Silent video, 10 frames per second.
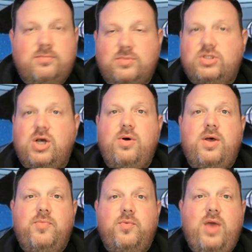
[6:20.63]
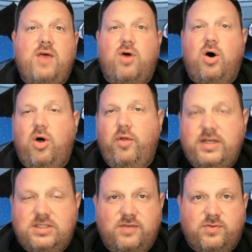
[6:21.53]
So we have all
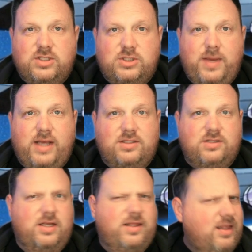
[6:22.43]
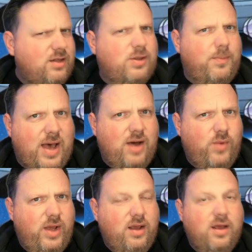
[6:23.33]
these different spaces. I think there's a bat
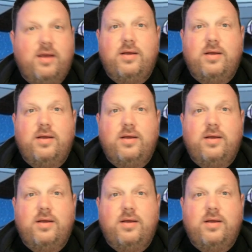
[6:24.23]
wing.